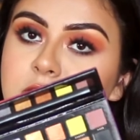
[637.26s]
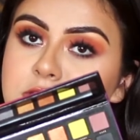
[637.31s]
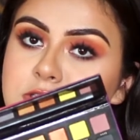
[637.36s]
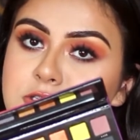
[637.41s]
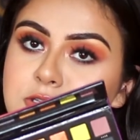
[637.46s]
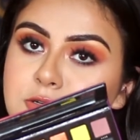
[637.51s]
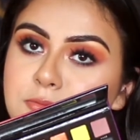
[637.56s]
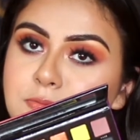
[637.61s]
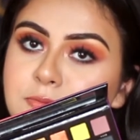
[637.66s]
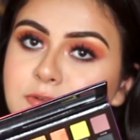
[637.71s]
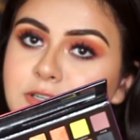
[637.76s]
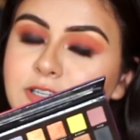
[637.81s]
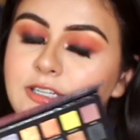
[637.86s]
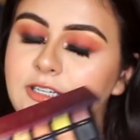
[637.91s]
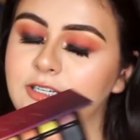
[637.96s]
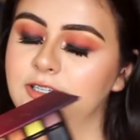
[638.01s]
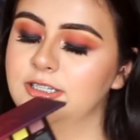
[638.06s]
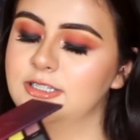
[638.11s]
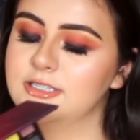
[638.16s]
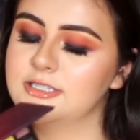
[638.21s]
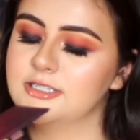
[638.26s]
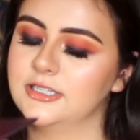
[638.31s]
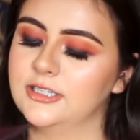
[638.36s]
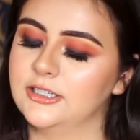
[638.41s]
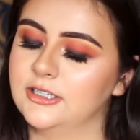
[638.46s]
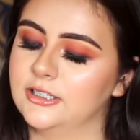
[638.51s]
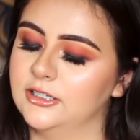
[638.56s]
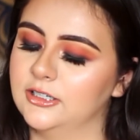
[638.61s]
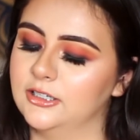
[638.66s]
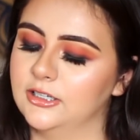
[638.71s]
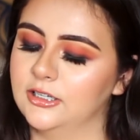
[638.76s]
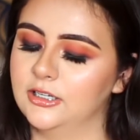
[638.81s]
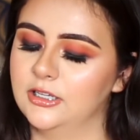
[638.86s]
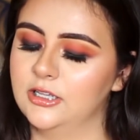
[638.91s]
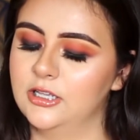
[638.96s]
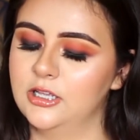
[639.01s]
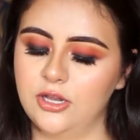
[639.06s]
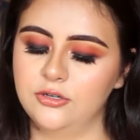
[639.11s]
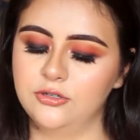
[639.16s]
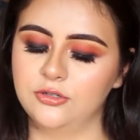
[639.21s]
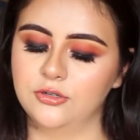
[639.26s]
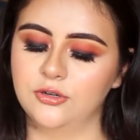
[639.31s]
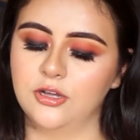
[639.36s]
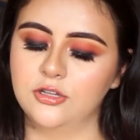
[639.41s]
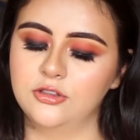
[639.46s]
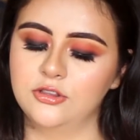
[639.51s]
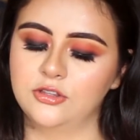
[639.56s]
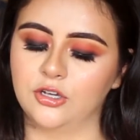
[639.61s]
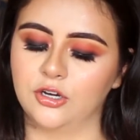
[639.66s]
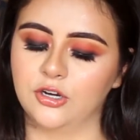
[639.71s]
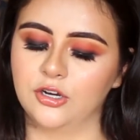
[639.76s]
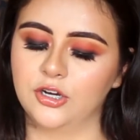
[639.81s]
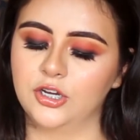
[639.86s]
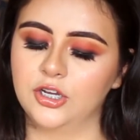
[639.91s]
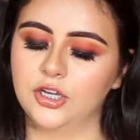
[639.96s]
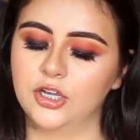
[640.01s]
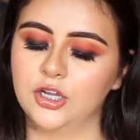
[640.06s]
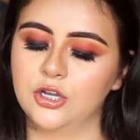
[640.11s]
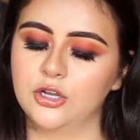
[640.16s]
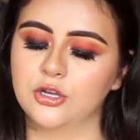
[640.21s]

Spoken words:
it's so pretty. It's like a, I don't know, a dark